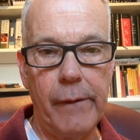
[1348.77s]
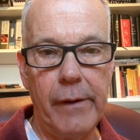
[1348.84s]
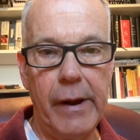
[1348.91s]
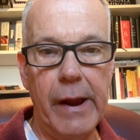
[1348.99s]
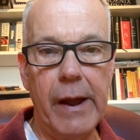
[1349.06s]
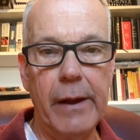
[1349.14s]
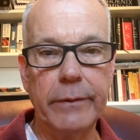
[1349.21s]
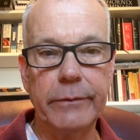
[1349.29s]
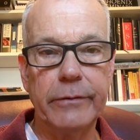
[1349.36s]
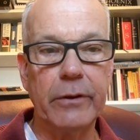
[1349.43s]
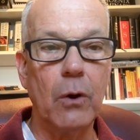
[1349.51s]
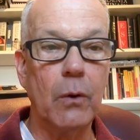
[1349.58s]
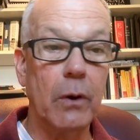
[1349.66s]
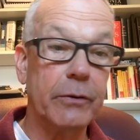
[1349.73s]
Yeah,
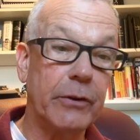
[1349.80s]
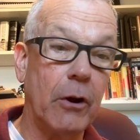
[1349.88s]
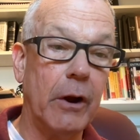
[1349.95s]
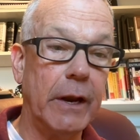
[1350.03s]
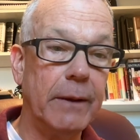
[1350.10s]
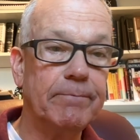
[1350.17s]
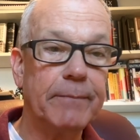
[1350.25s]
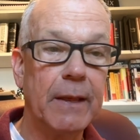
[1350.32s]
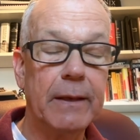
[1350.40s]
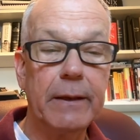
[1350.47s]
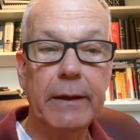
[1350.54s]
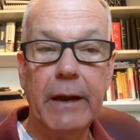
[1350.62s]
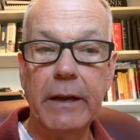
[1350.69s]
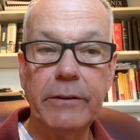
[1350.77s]
so sorry.
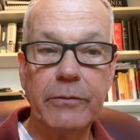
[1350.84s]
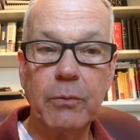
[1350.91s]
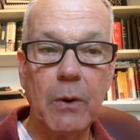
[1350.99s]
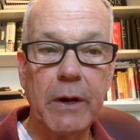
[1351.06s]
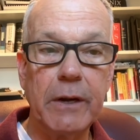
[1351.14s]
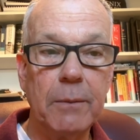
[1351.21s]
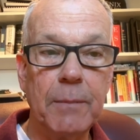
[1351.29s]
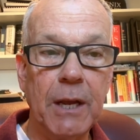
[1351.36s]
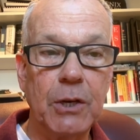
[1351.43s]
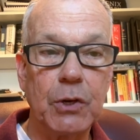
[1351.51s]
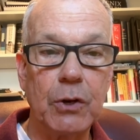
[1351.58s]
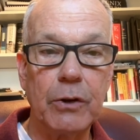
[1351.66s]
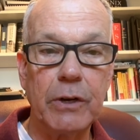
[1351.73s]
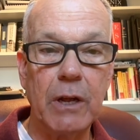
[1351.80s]
I just wanted to make
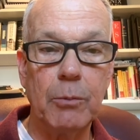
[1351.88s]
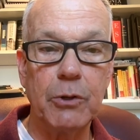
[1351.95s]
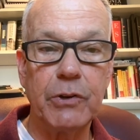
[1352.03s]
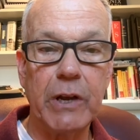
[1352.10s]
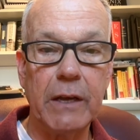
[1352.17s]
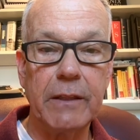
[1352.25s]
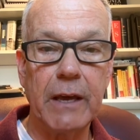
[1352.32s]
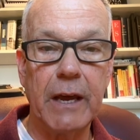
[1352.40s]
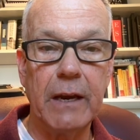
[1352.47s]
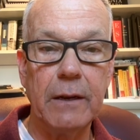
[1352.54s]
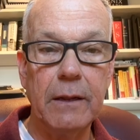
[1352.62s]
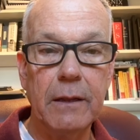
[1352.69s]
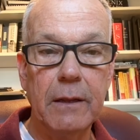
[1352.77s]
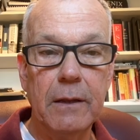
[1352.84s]
sure and double check that.
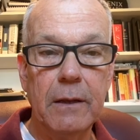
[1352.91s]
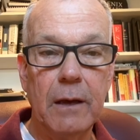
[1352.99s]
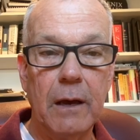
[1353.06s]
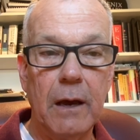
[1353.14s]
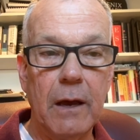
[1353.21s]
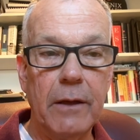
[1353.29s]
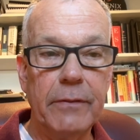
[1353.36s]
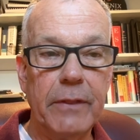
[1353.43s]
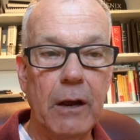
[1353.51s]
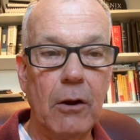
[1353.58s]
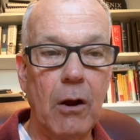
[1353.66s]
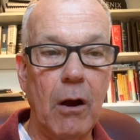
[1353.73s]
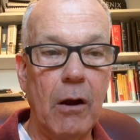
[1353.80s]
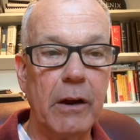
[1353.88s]

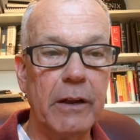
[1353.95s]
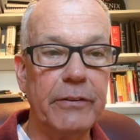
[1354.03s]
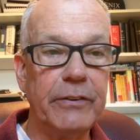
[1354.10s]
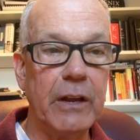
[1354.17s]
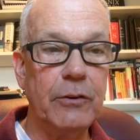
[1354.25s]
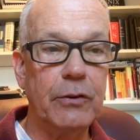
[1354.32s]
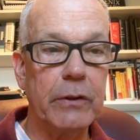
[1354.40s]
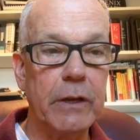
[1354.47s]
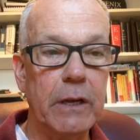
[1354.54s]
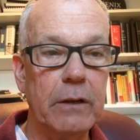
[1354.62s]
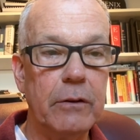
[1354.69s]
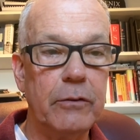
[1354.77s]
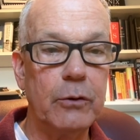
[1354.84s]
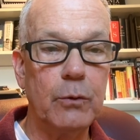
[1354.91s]
There are
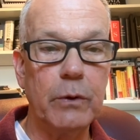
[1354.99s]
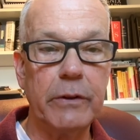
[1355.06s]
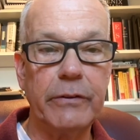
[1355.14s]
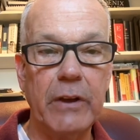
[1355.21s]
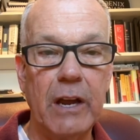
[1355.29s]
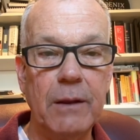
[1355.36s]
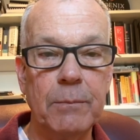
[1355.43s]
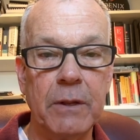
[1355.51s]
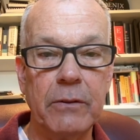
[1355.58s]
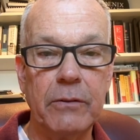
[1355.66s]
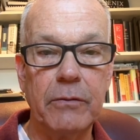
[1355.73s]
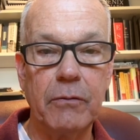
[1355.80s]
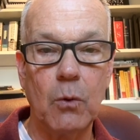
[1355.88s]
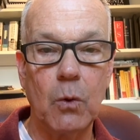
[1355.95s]
essentially 2
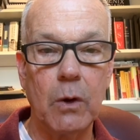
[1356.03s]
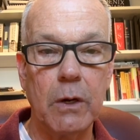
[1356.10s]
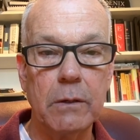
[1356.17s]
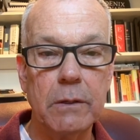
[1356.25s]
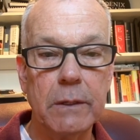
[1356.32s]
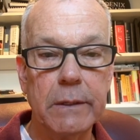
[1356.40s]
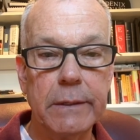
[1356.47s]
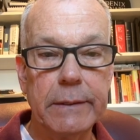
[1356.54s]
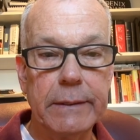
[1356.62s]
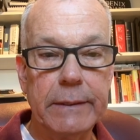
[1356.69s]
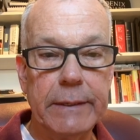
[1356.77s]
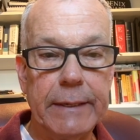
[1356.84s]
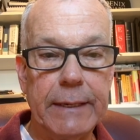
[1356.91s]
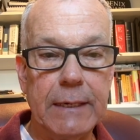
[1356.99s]
assignments
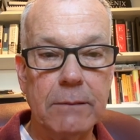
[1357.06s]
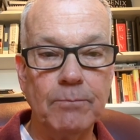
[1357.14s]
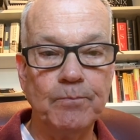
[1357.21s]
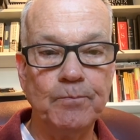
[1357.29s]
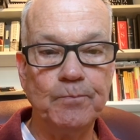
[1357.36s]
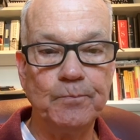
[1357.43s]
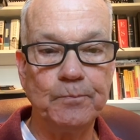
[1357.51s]
um,